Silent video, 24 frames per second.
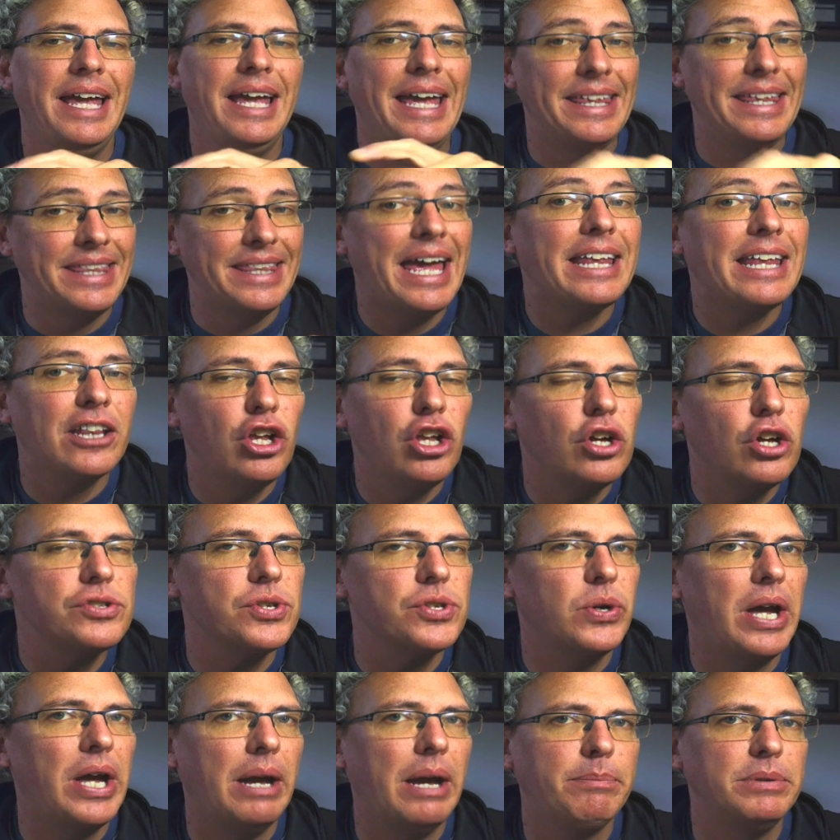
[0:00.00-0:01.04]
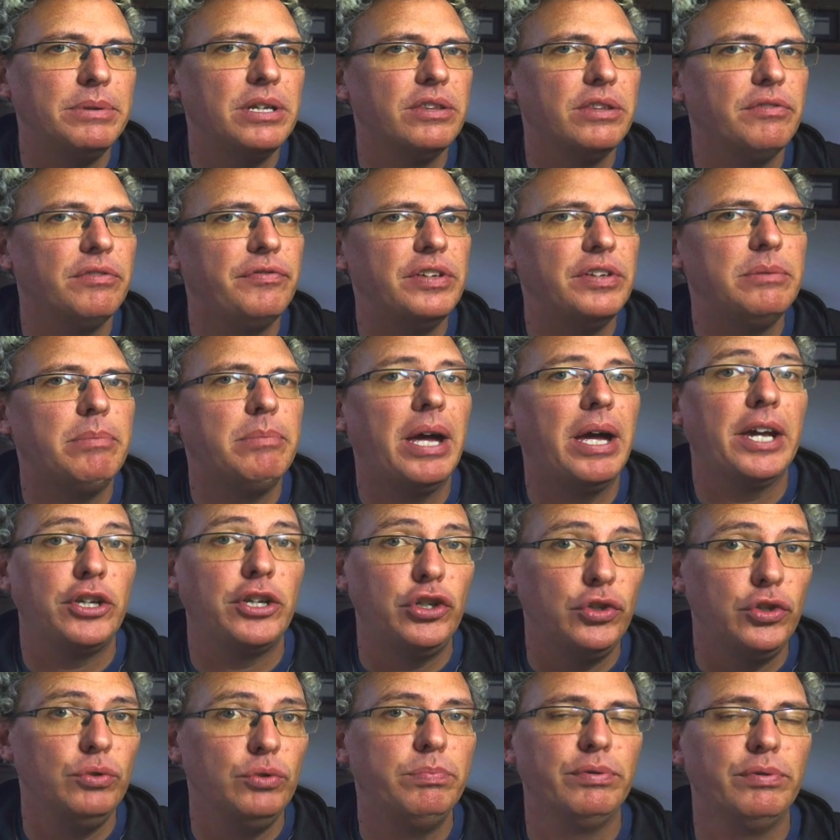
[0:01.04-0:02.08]
And that'll also happen to the feedback
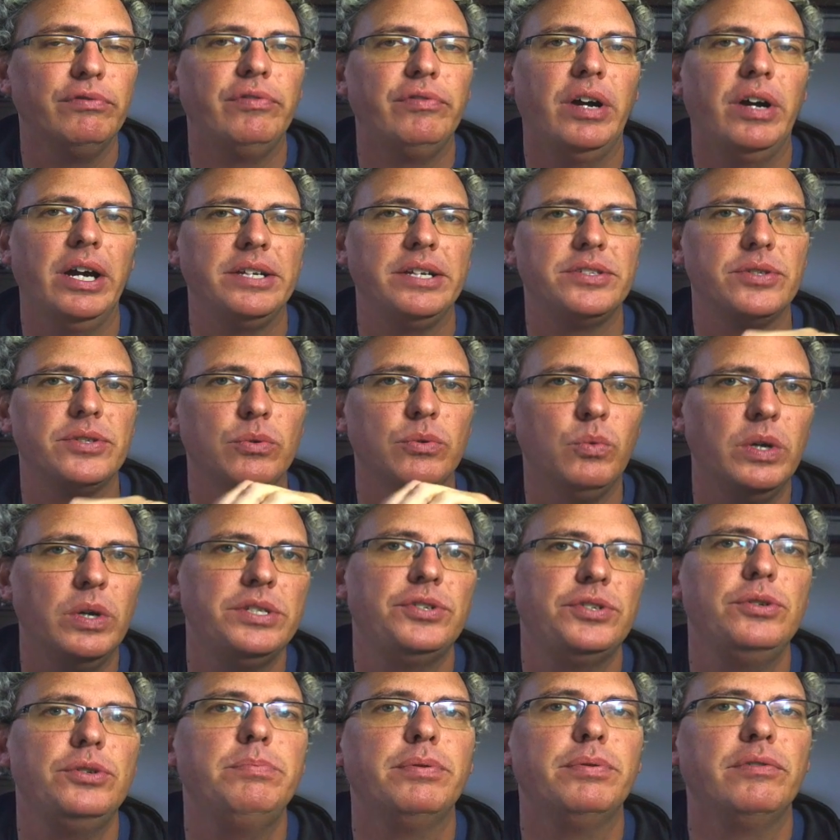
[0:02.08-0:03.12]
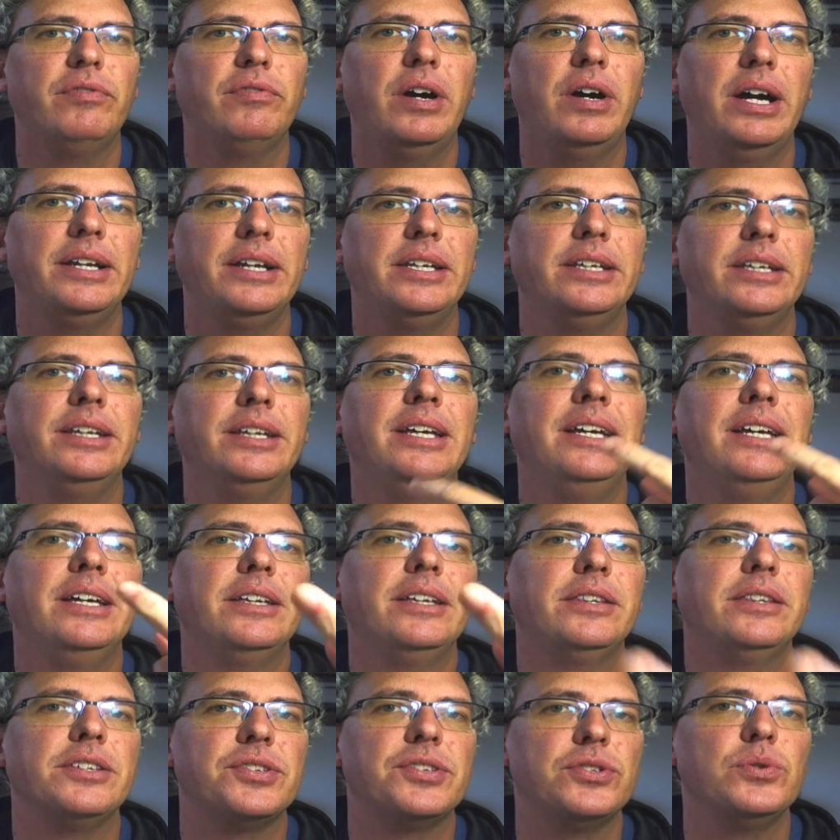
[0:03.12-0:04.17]
you provide. So once you provide it,
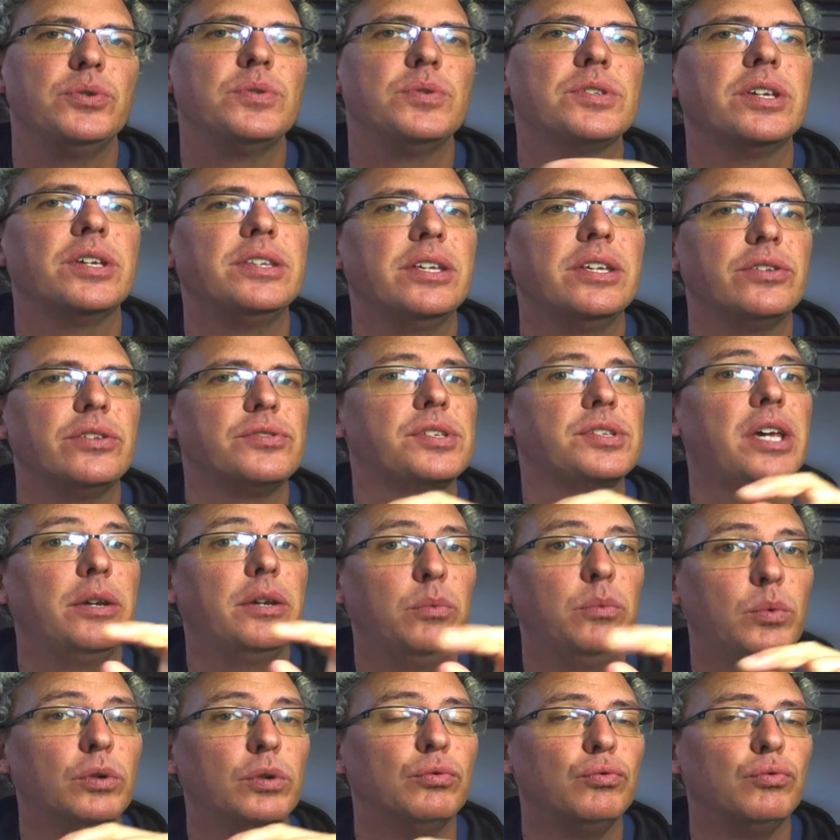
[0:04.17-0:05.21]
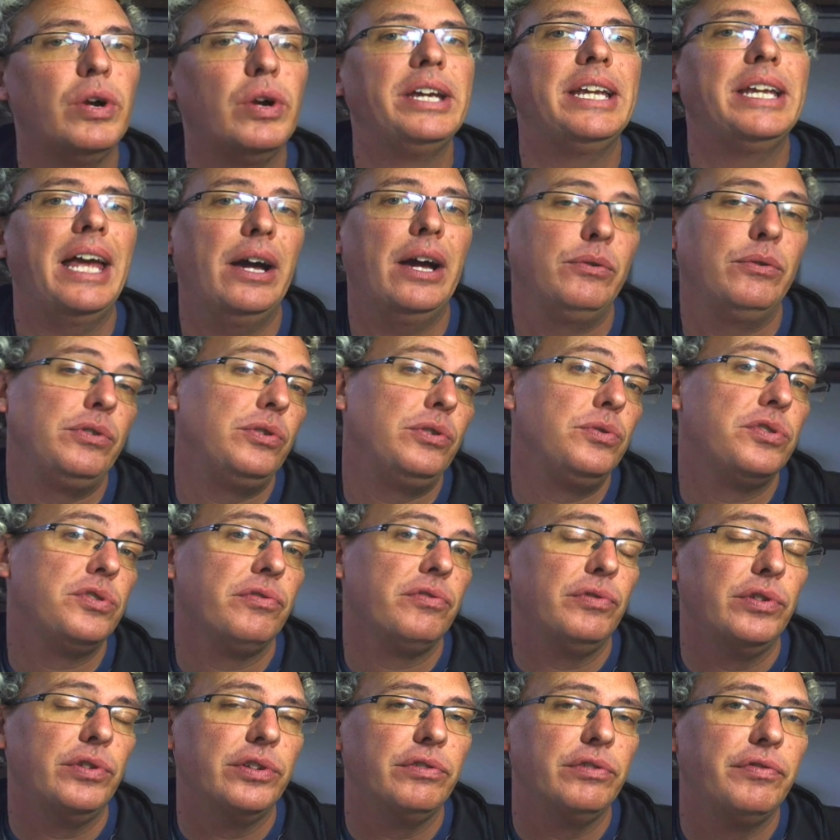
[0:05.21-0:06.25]
the students on the other side will rate how
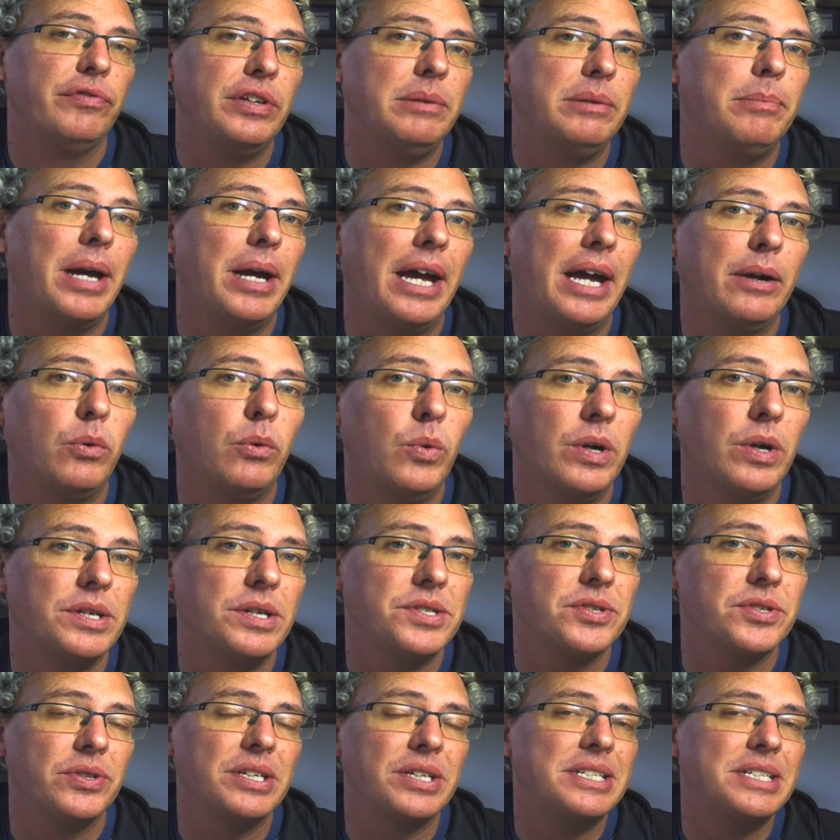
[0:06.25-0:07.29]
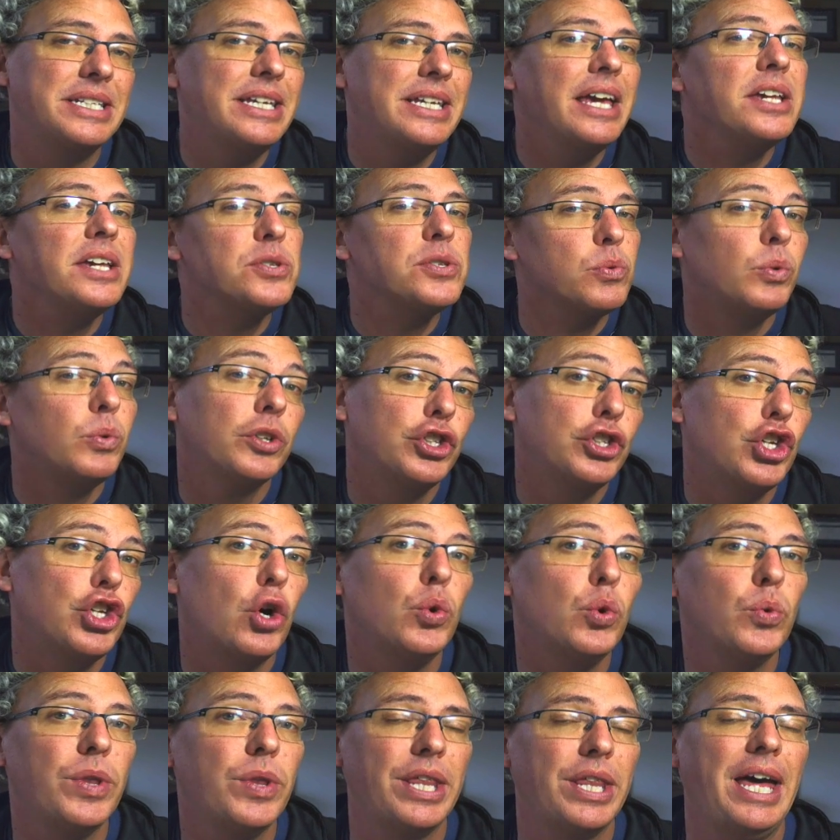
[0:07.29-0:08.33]
useful their feedback was. So the TAs will
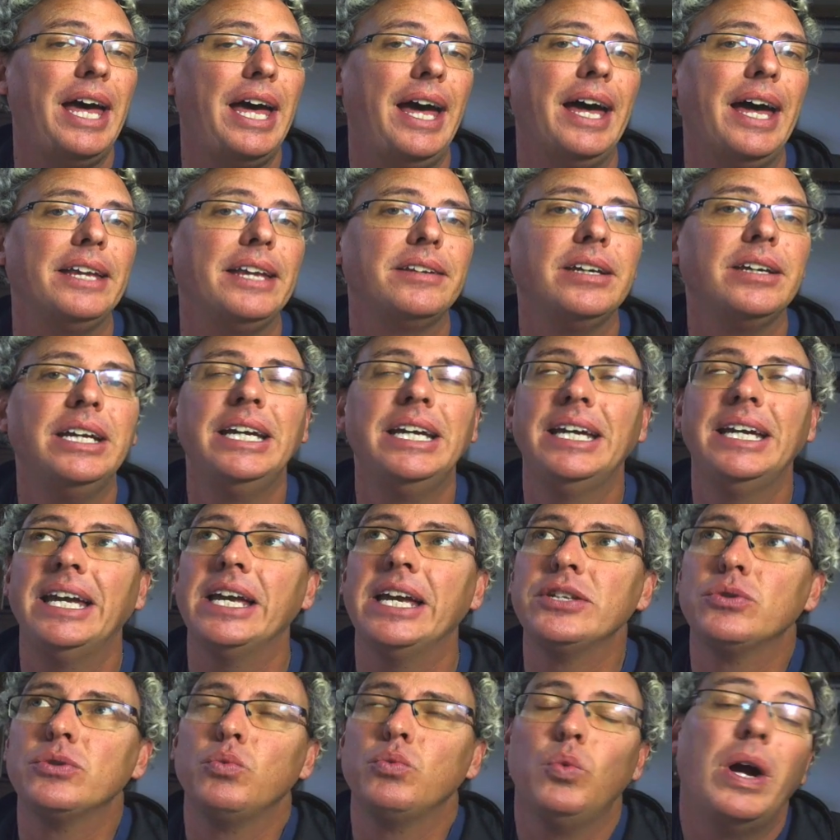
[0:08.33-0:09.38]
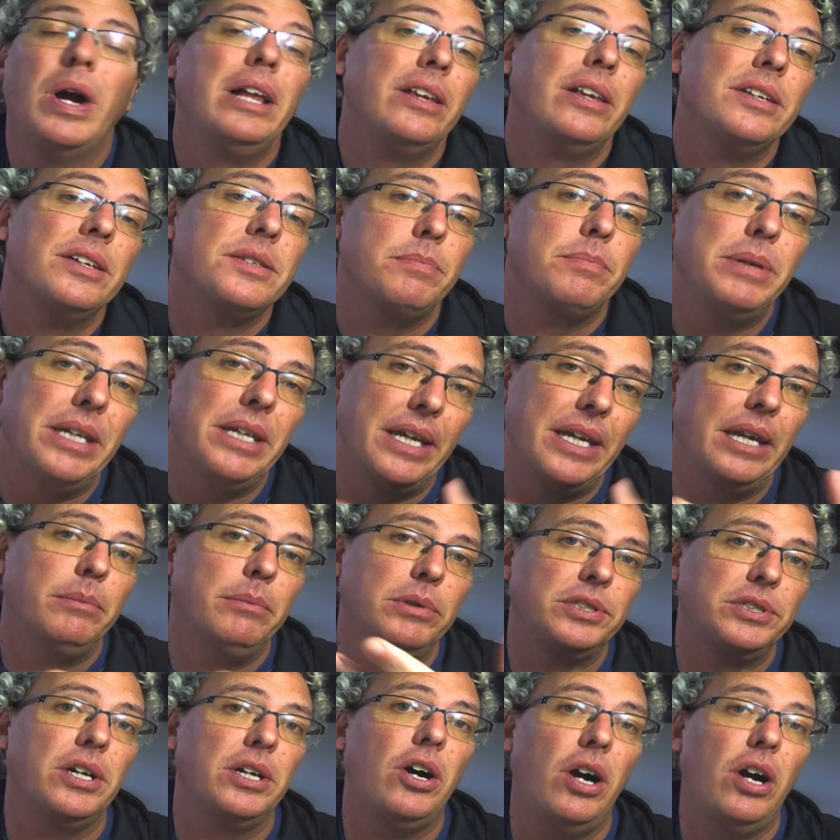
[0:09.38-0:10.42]
know that as well as being
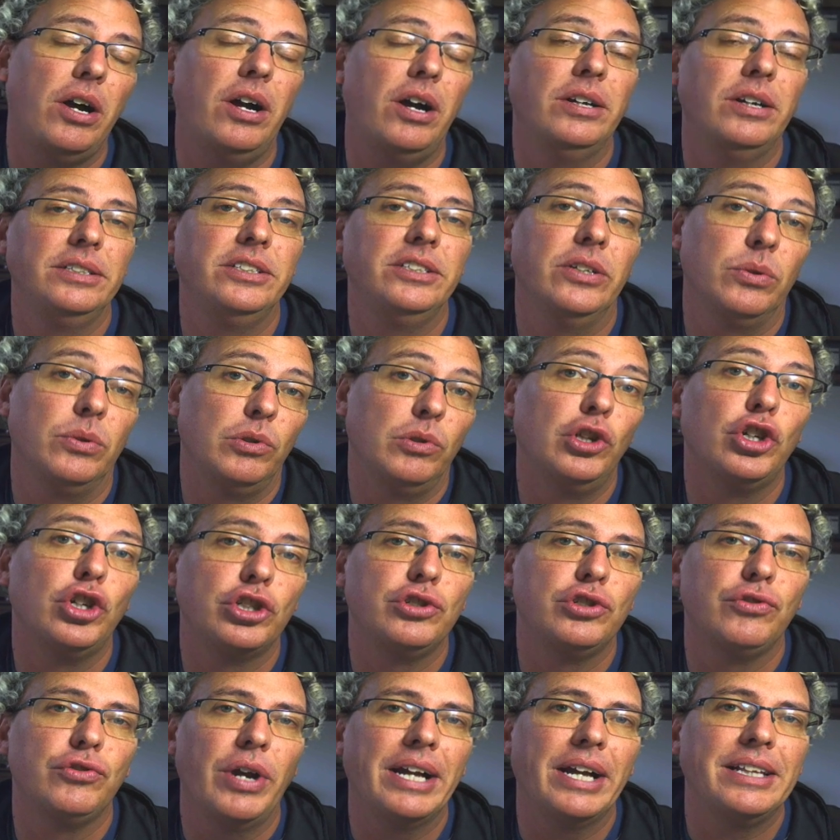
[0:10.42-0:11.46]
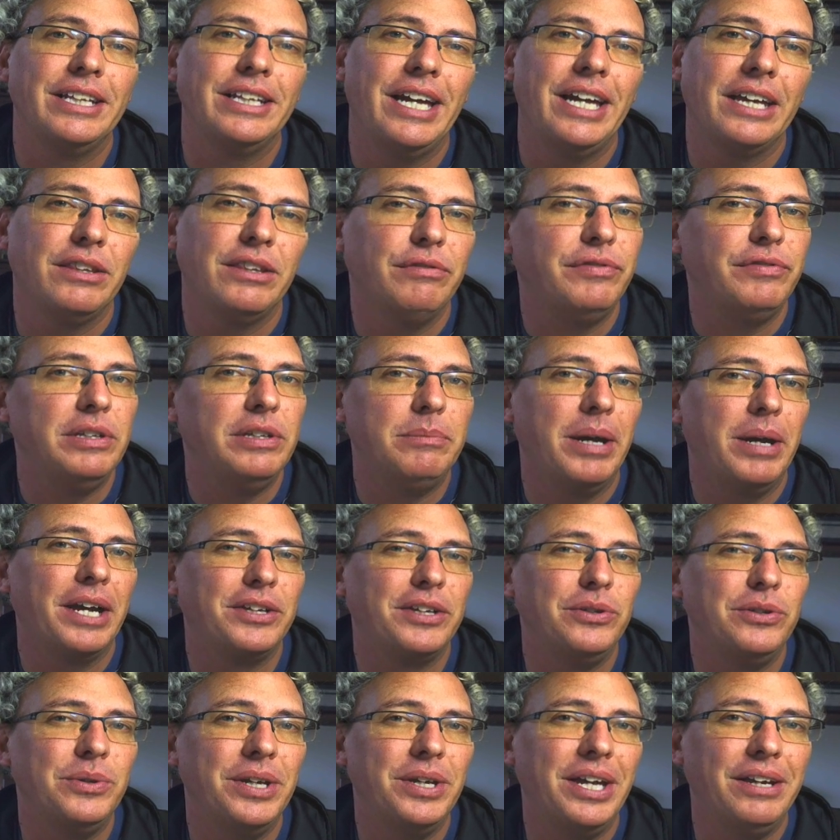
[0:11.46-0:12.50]
able to you know, look directly at the
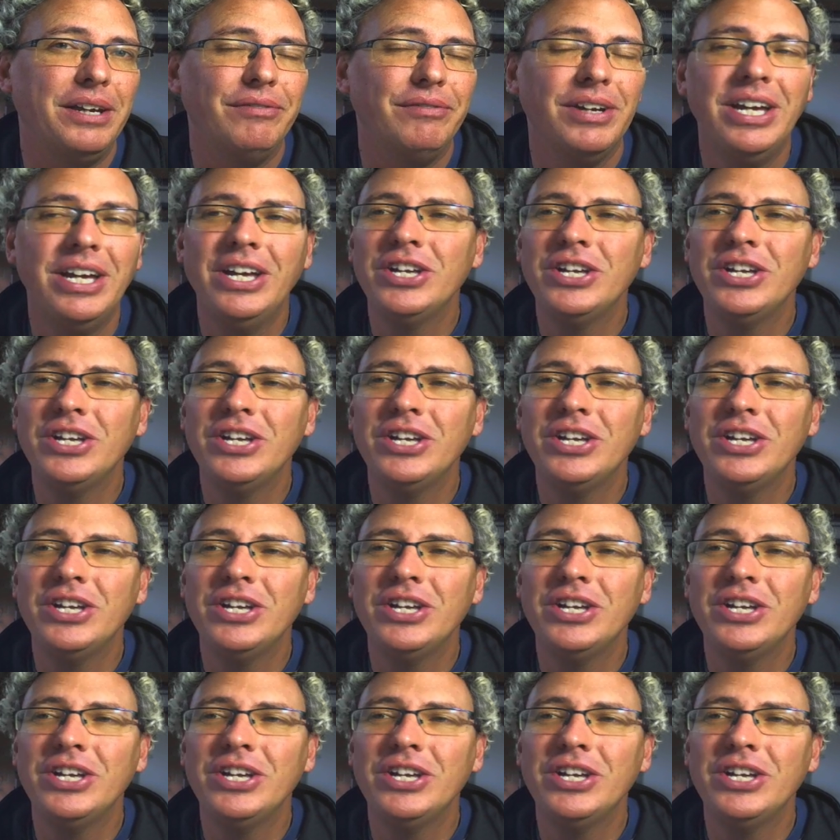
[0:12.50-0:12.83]
feedback you gave.